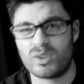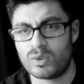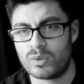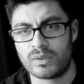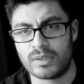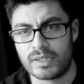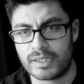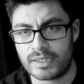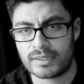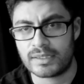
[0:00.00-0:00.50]

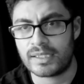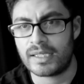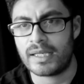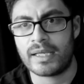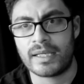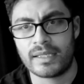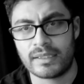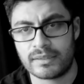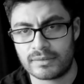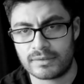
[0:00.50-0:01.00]
Google it
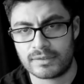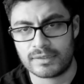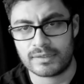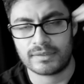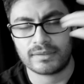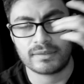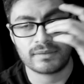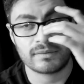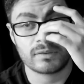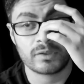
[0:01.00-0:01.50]
and
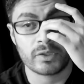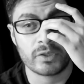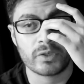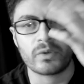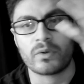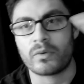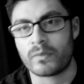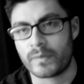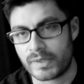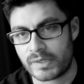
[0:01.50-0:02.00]
do
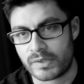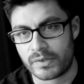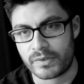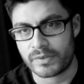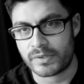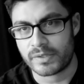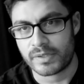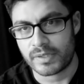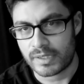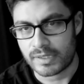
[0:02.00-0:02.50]
your own
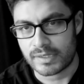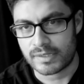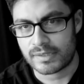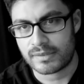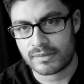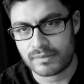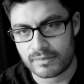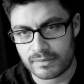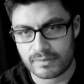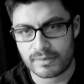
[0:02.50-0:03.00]
research
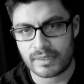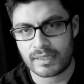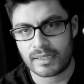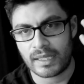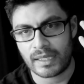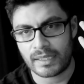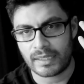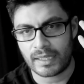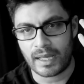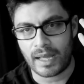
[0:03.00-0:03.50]
because
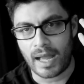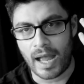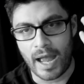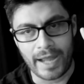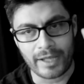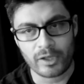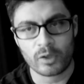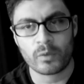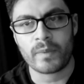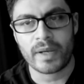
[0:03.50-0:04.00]

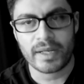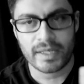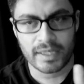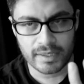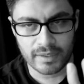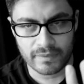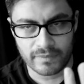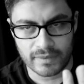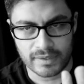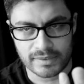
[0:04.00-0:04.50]
I don't write
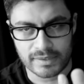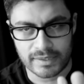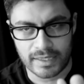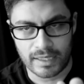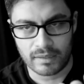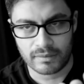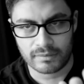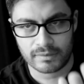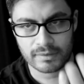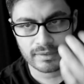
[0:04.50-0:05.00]
any of this
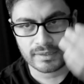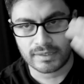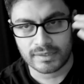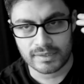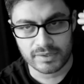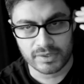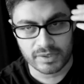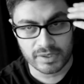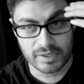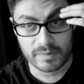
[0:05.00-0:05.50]
down. This
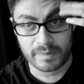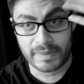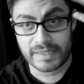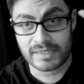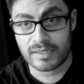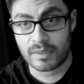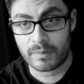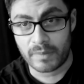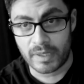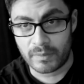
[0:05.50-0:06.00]
is just
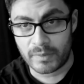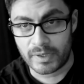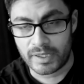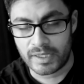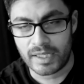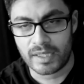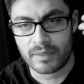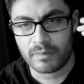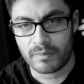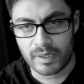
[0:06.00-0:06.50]
based on
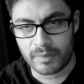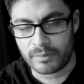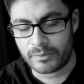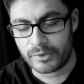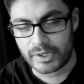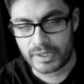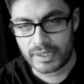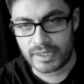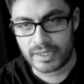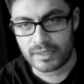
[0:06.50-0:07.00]
memory and
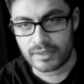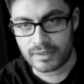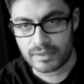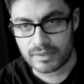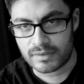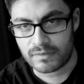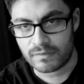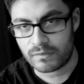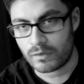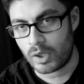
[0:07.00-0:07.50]
memory
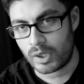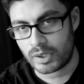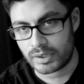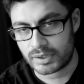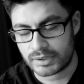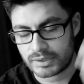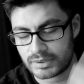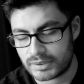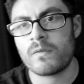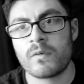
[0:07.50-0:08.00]
is flawed.